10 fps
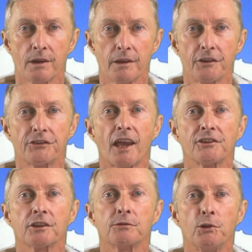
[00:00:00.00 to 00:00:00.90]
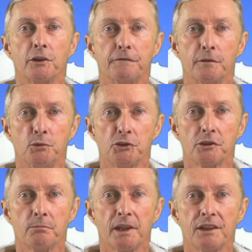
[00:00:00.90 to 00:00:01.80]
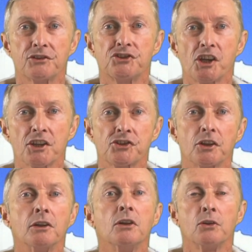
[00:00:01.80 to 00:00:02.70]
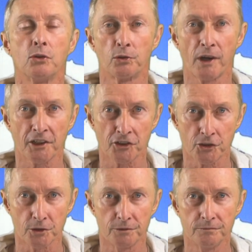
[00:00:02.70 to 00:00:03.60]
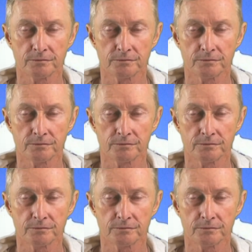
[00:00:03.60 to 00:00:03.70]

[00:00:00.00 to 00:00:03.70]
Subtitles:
The Sanskrit word for mudra means gesture or attitude.